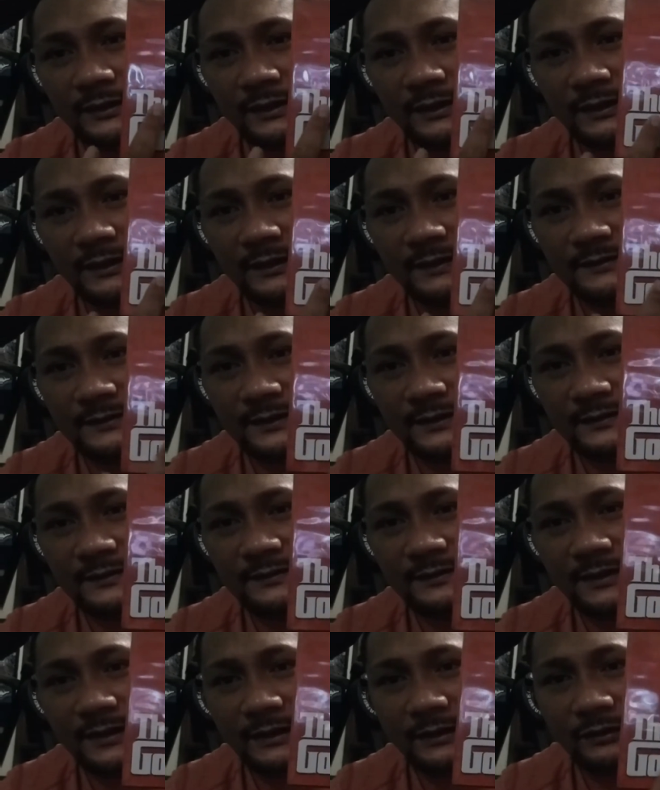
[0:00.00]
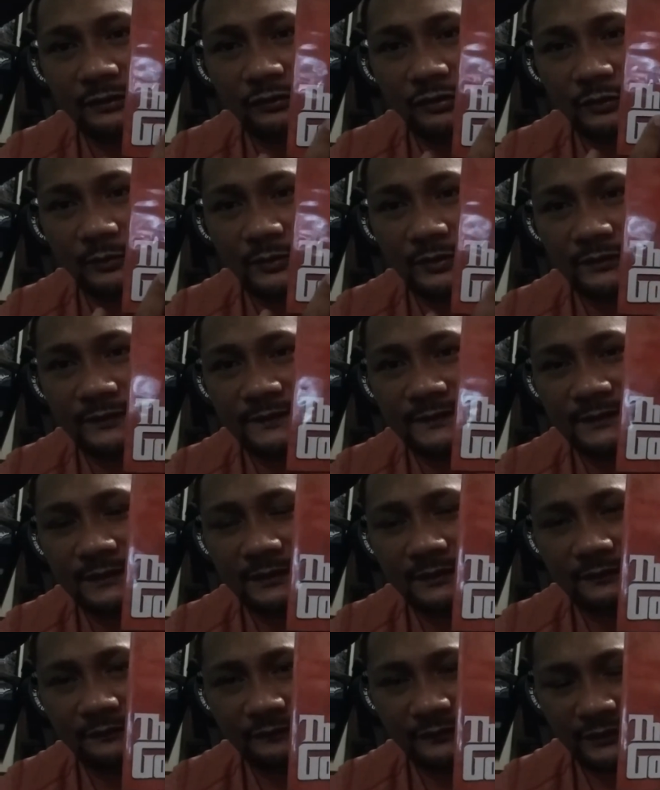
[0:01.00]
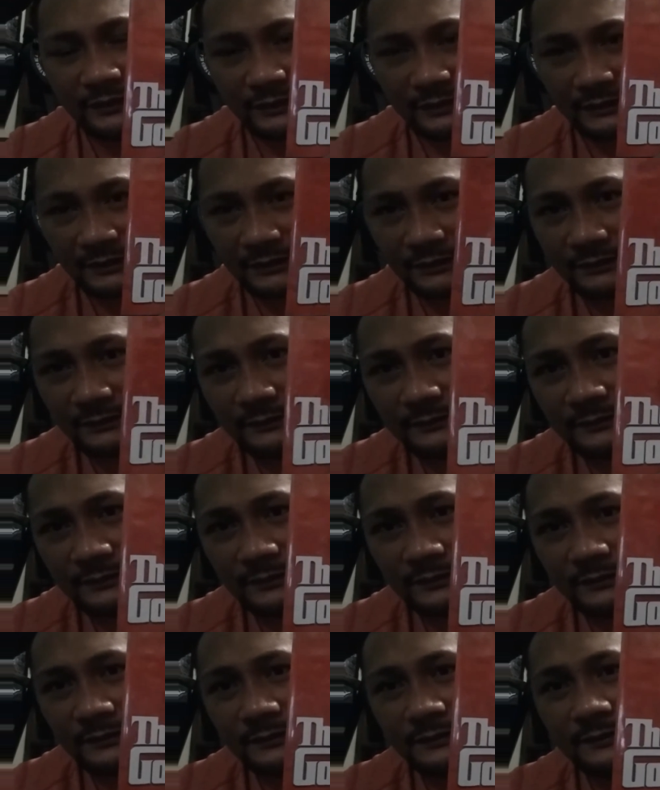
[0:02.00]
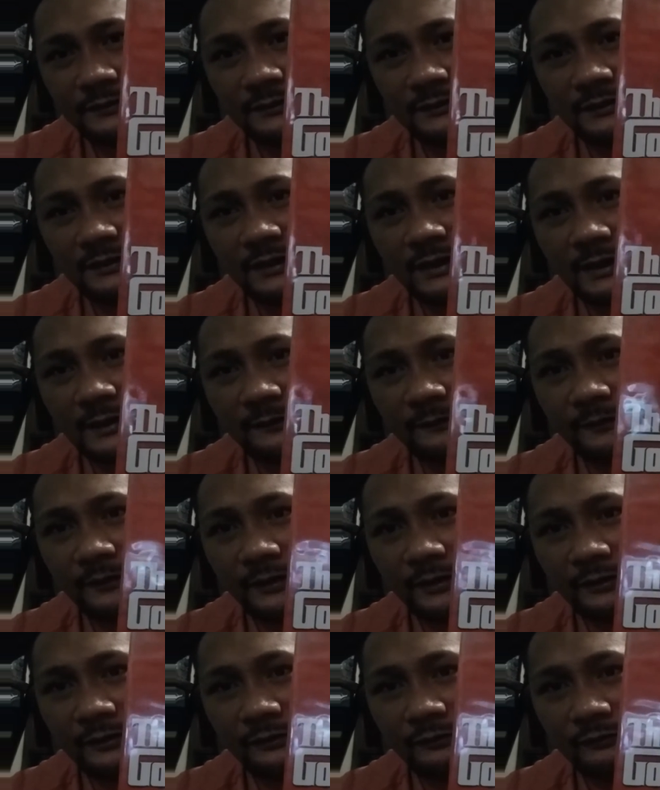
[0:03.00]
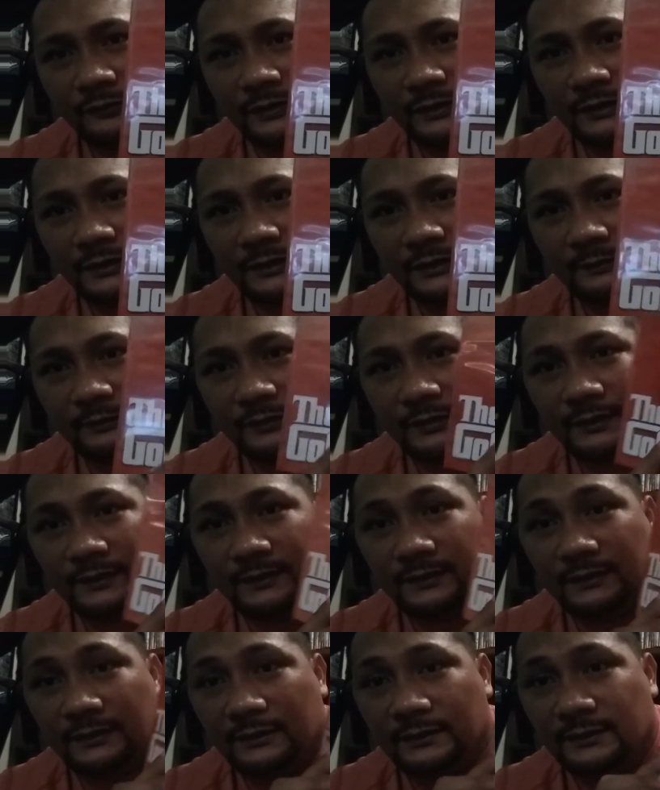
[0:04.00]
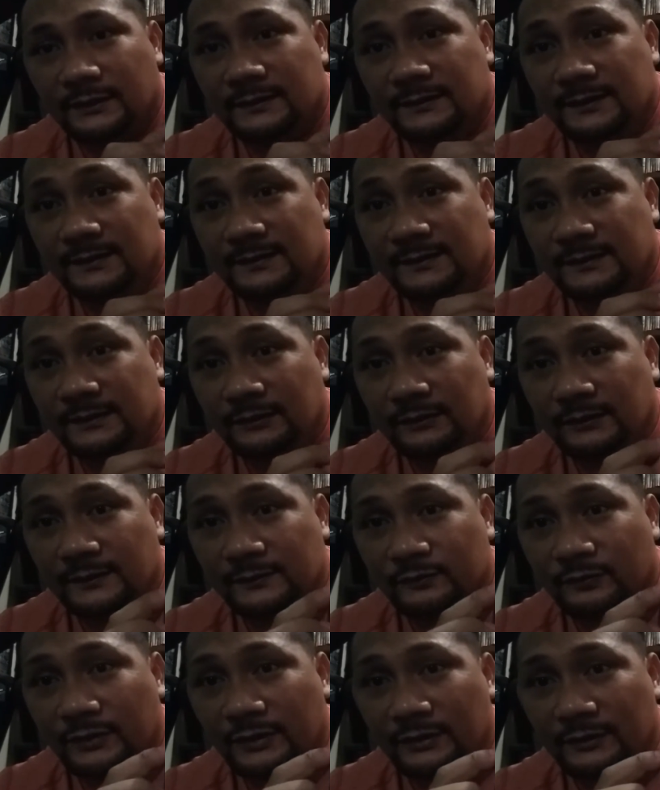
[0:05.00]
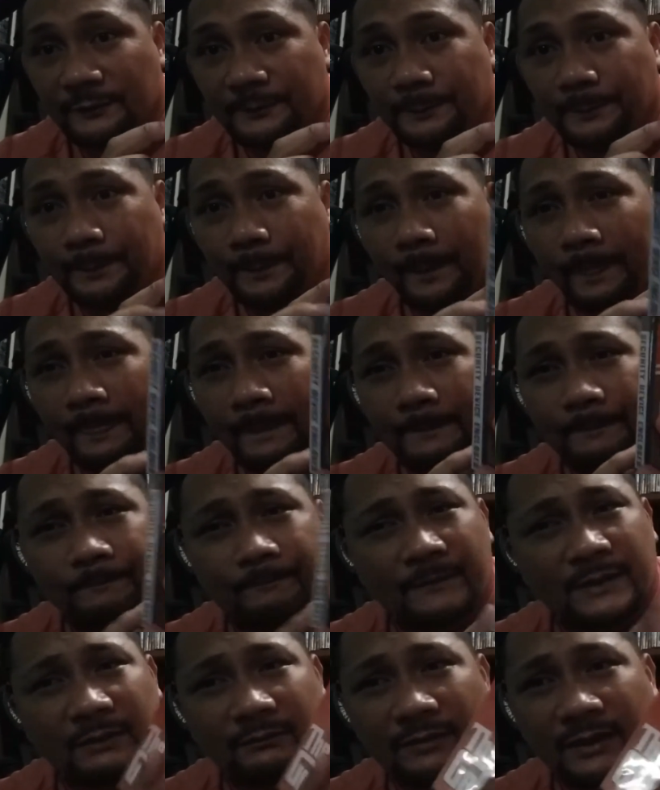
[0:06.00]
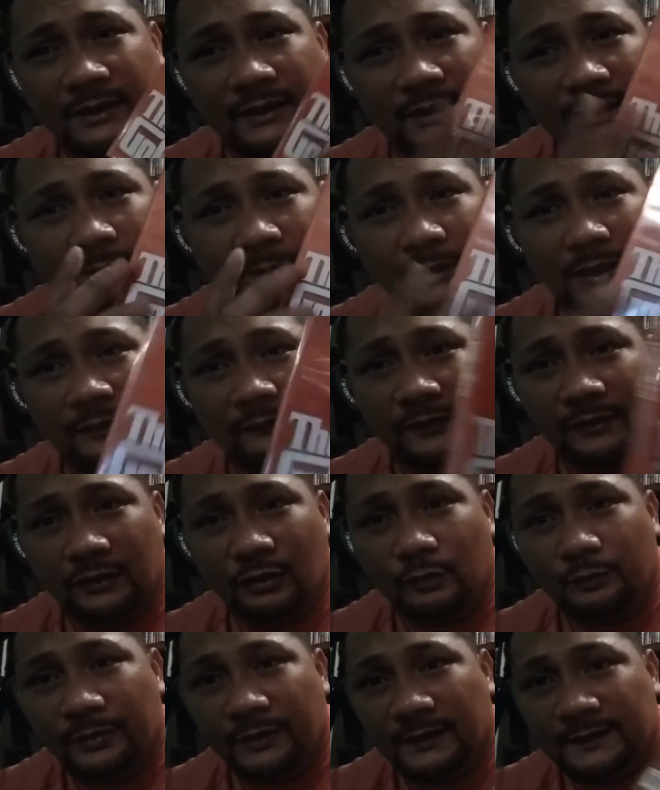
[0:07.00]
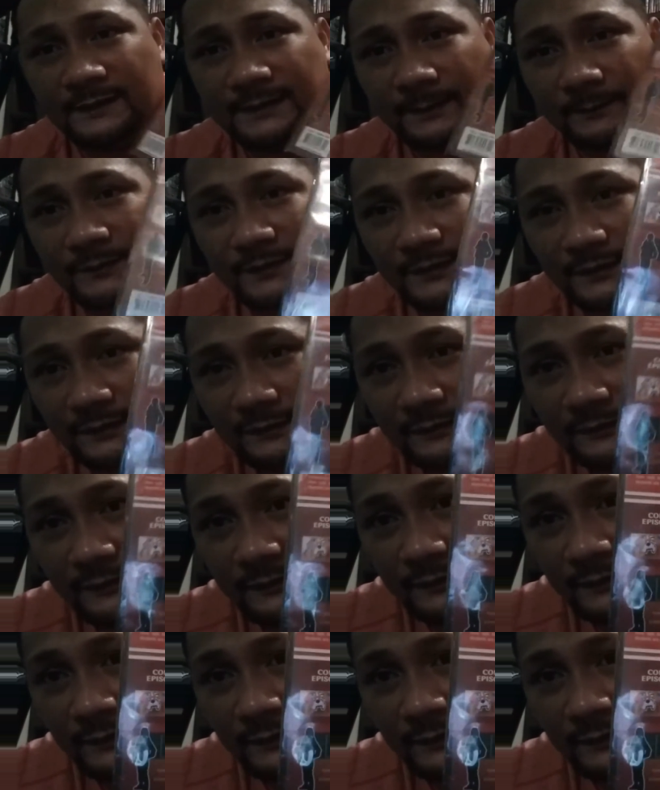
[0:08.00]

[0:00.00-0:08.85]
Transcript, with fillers: kind of has that style almost of the uh, Godfather and whatnot. But this is sealed as well. Might end up having to open this up to